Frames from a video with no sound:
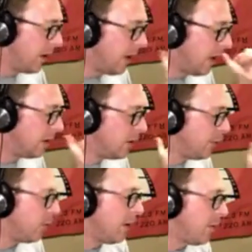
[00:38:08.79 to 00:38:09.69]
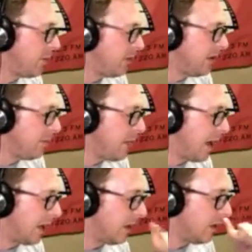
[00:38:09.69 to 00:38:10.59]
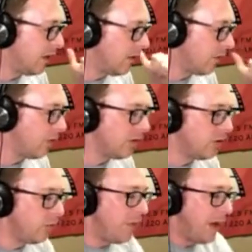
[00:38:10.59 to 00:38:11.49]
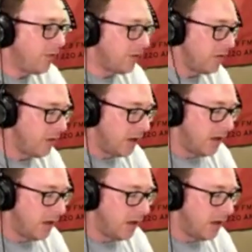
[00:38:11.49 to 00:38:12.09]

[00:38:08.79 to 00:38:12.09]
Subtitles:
at WMMT back in the early 2000s.